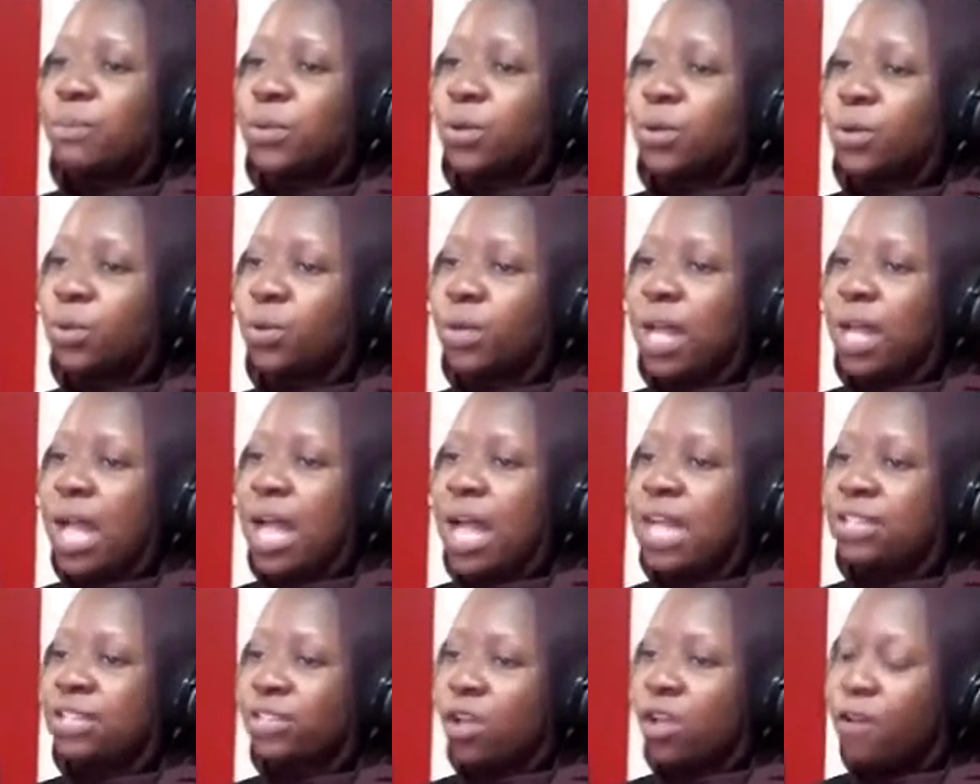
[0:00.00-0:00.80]
Google
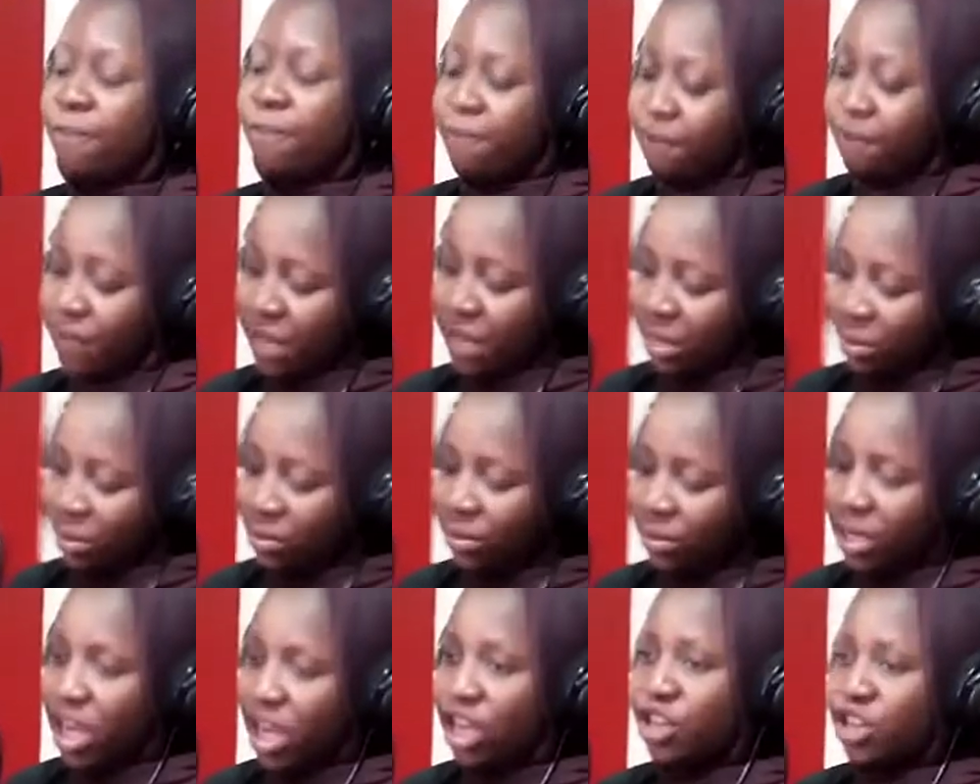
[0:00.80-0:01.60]
has
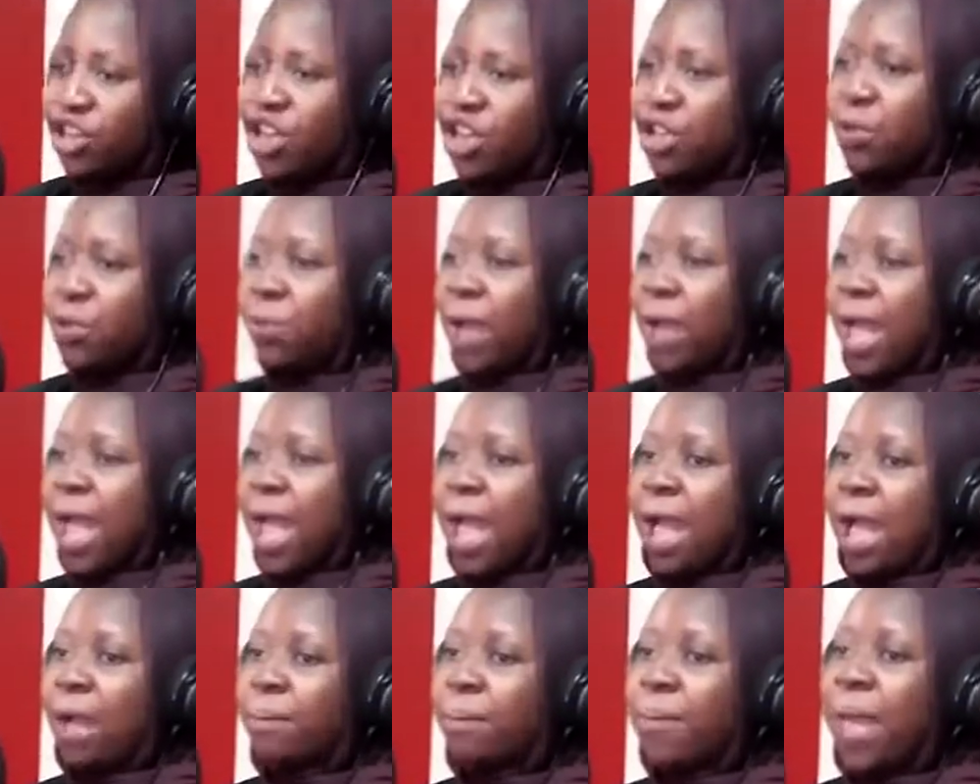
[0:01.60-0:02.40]
unveiled a new
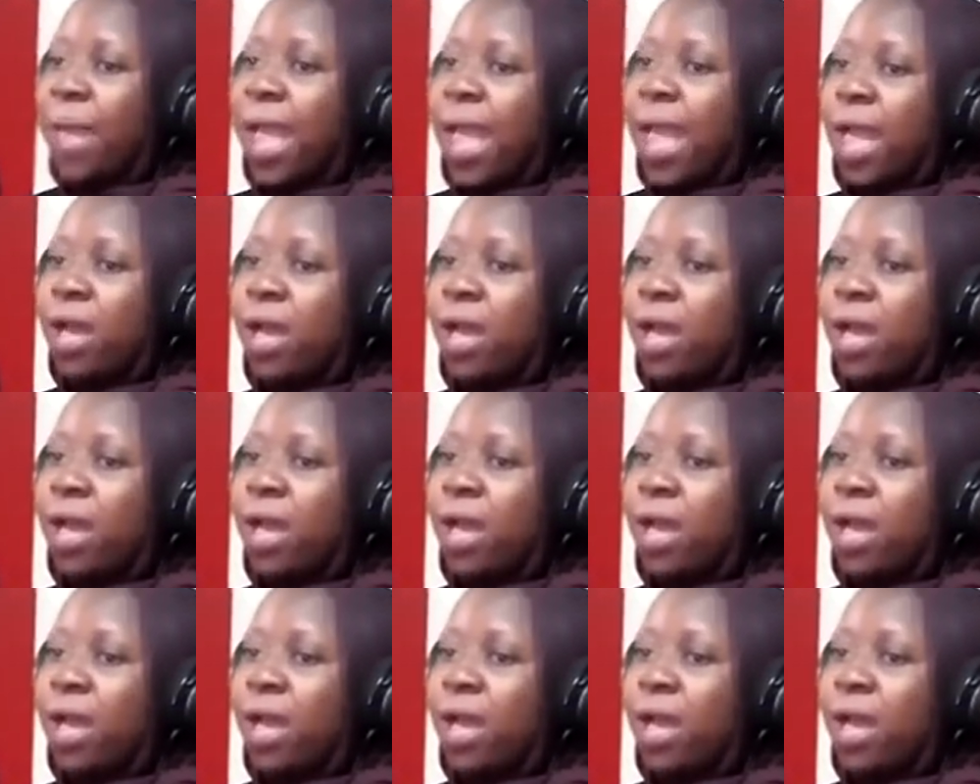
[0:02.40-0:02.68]
app,